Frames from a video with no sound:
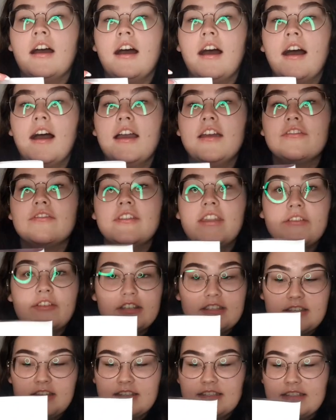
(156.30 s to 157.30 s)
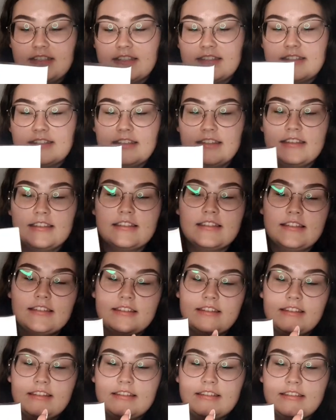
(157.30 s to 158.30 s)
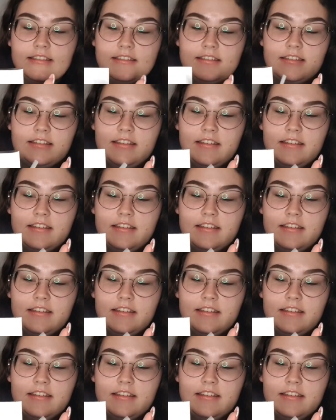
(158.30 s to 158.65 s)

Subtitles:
I've never touched it since,